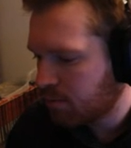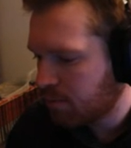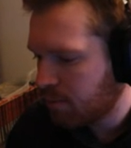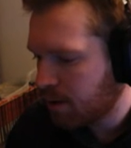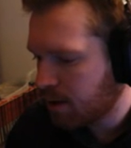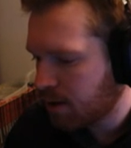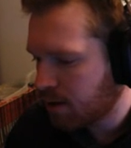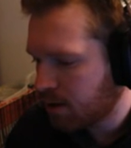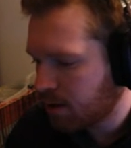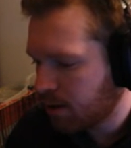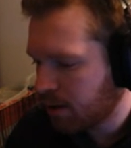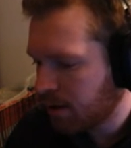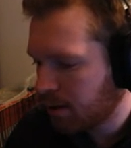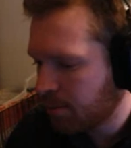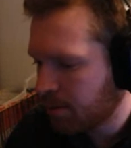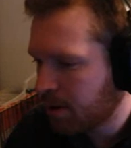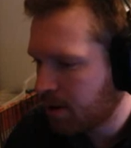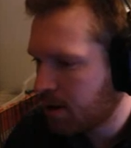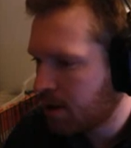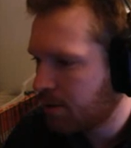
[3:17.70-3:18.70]
makes it a
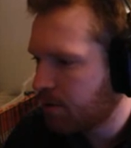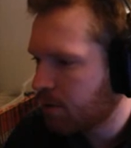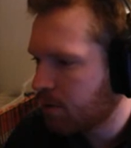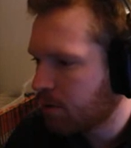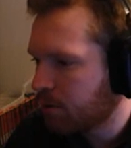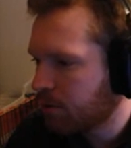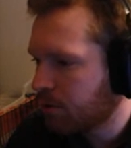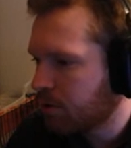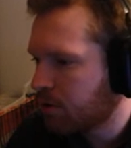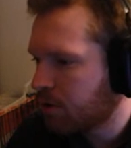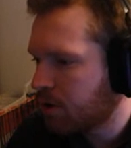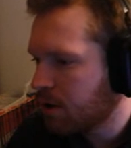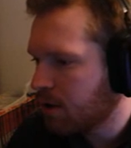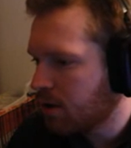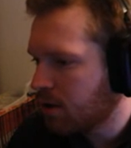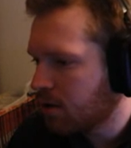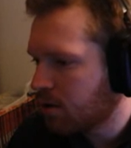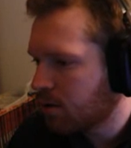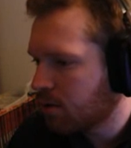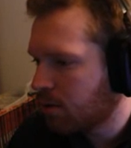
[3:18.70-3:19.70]
little bit difficult to
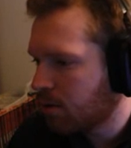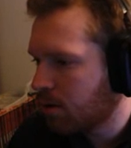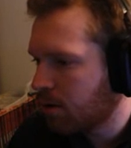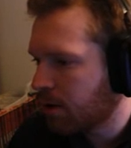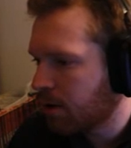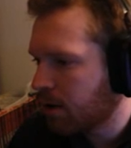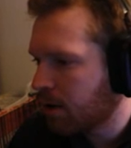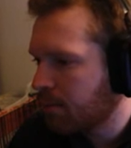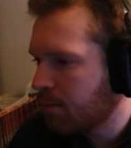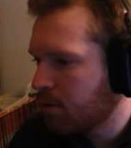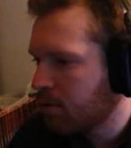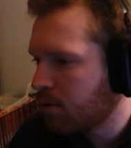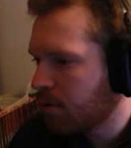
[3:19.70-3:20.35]
see. So hold on, let me